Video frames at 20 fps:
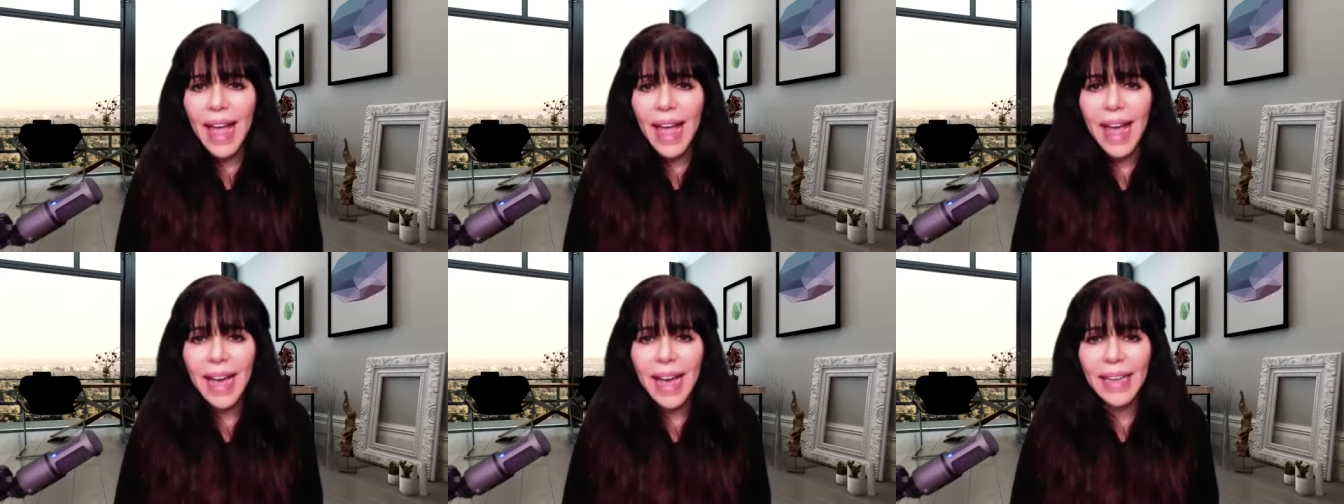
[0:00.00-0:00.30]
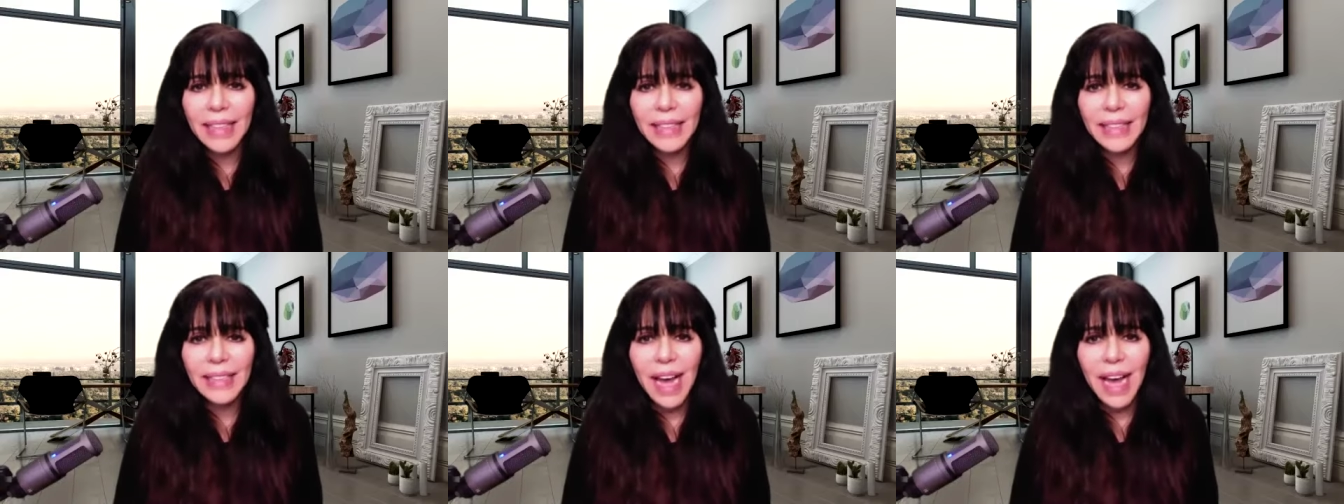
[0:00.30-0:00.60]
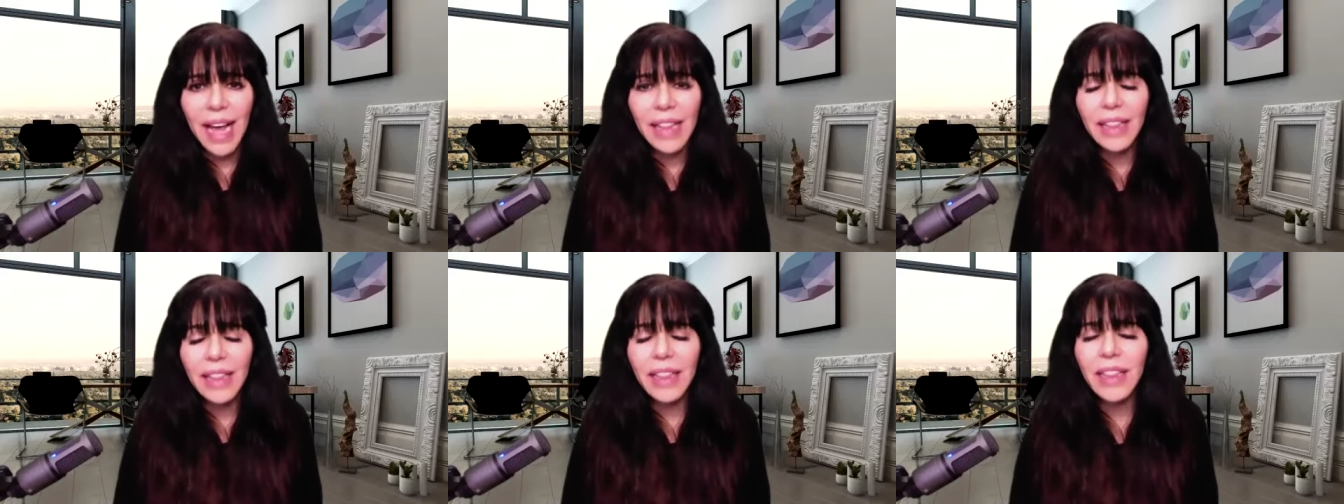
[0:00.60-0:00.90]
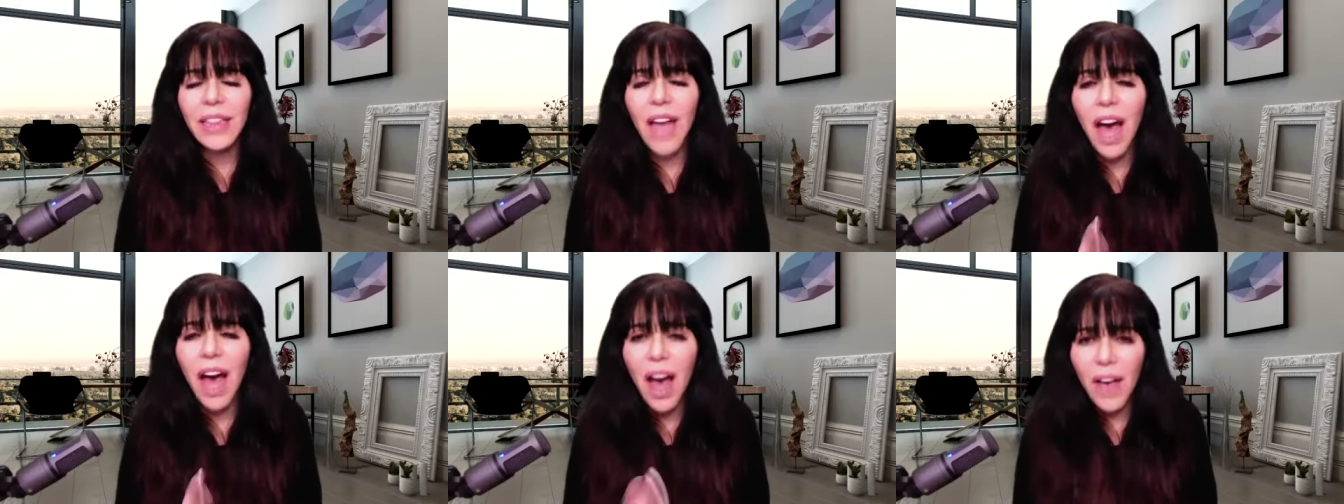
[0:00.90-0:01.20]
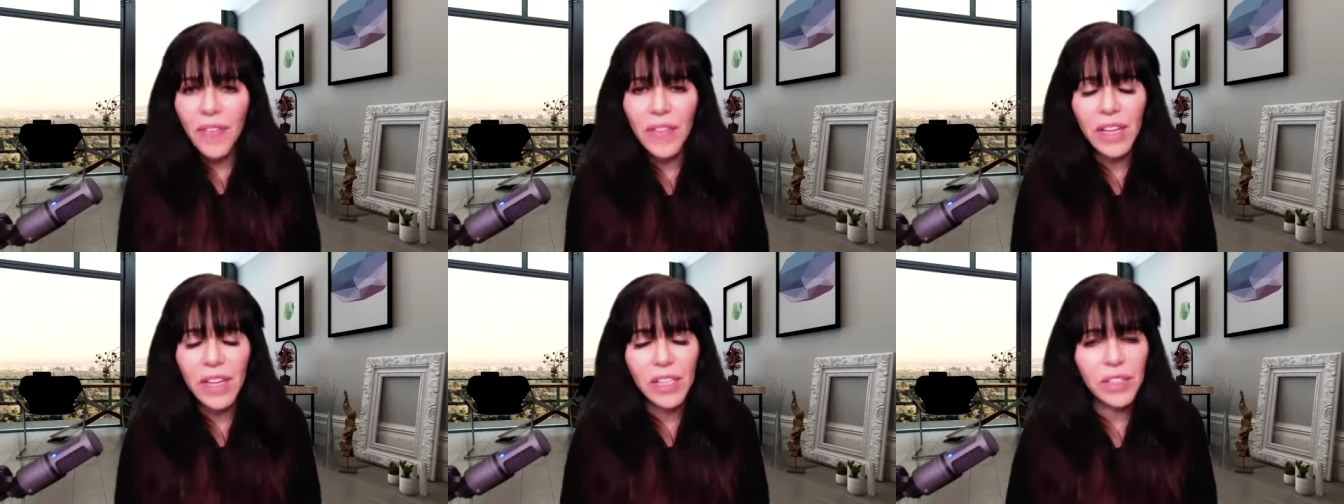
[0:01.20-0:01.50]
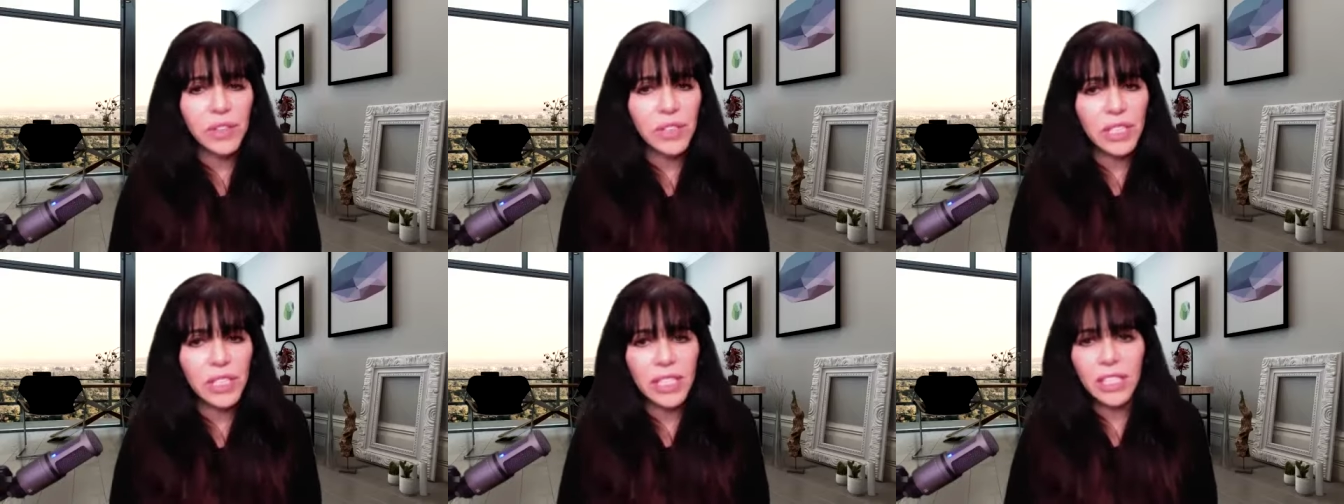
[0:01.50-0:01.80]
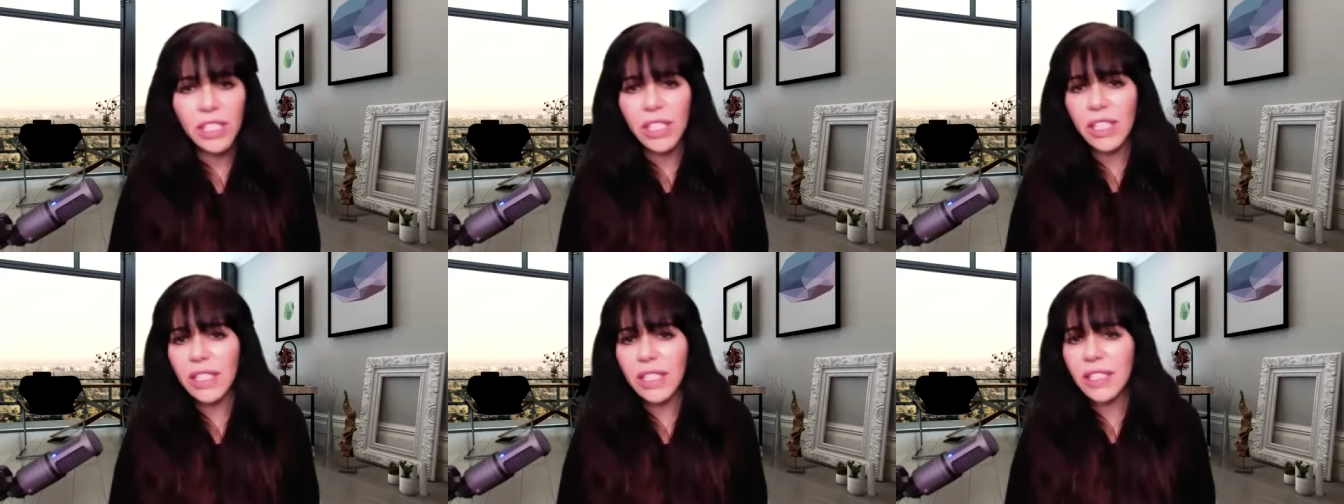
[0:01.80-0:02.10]
And I love that you
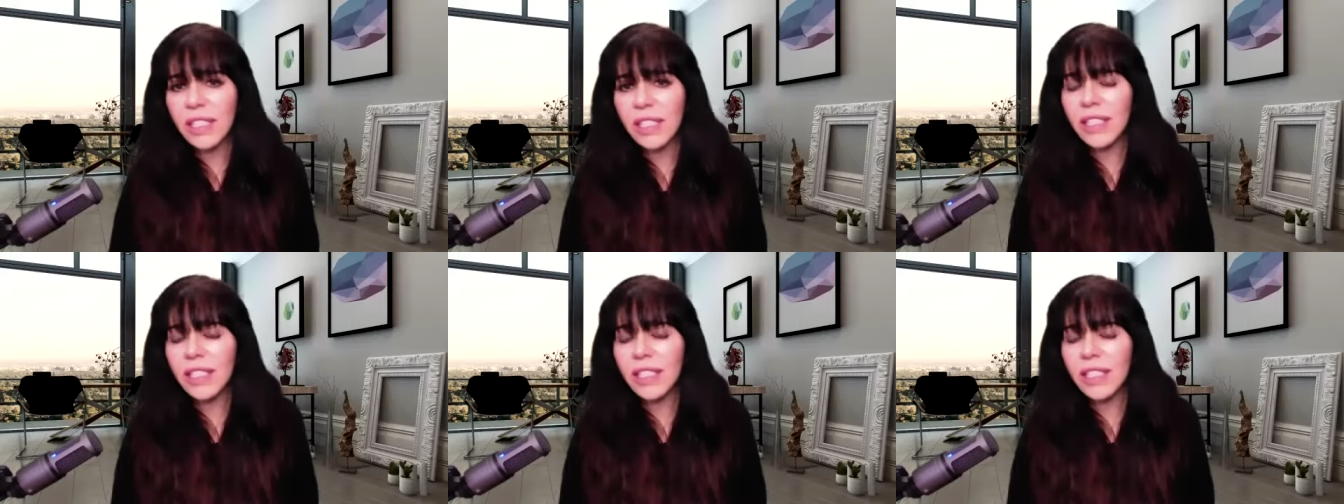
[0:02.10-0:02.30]
teach this.